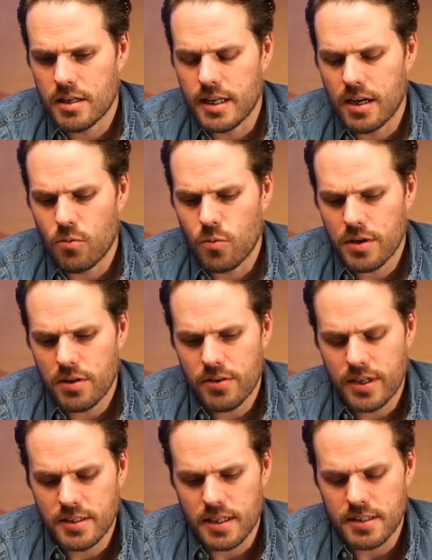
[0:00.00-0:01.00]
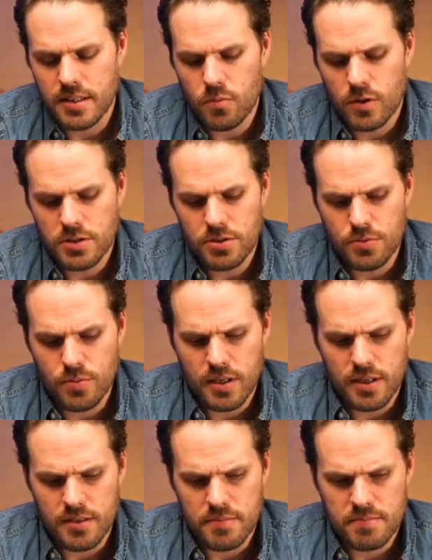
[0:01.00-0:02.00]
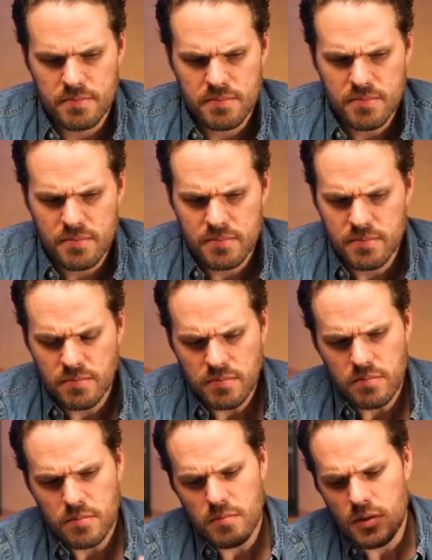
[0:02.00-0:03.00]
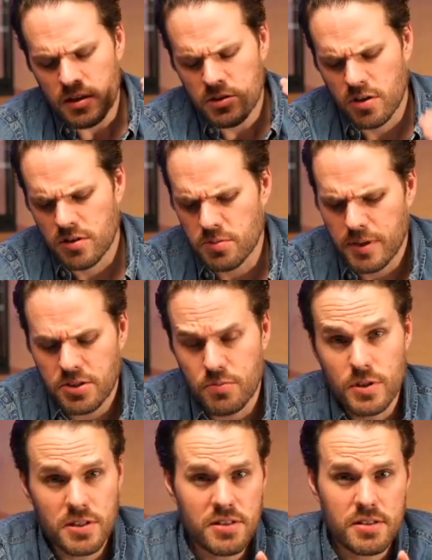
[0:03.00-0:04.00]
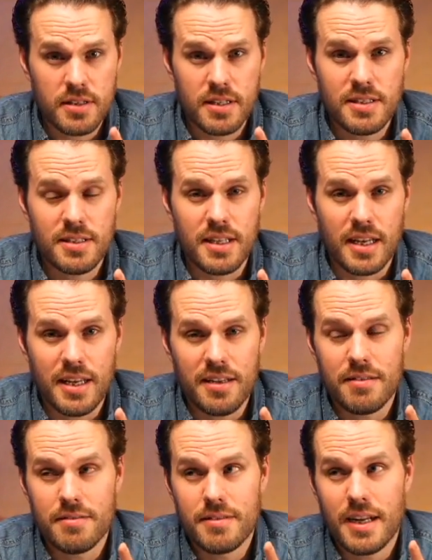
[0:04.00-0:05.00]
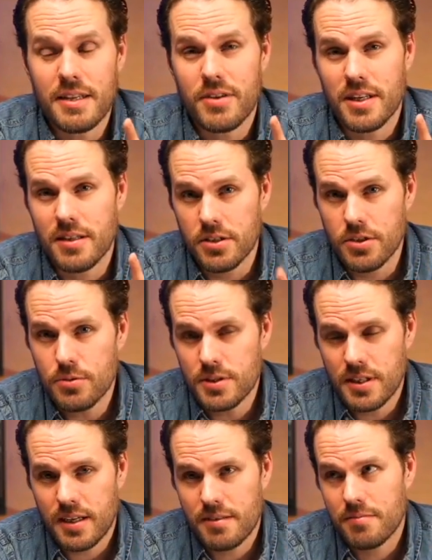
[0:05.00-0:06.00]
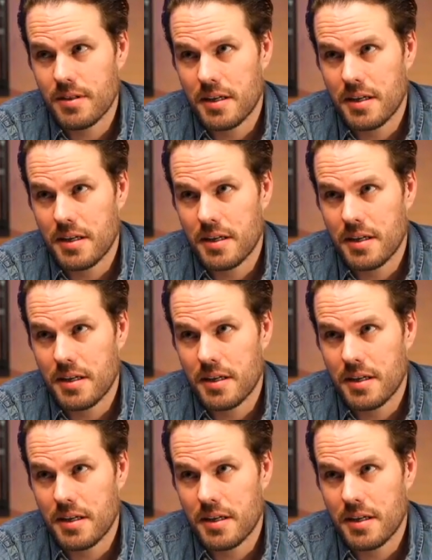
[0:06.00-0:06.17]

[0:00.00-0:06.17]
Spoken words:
Now, one of the things I did want to also mention was this is not even in the news yet.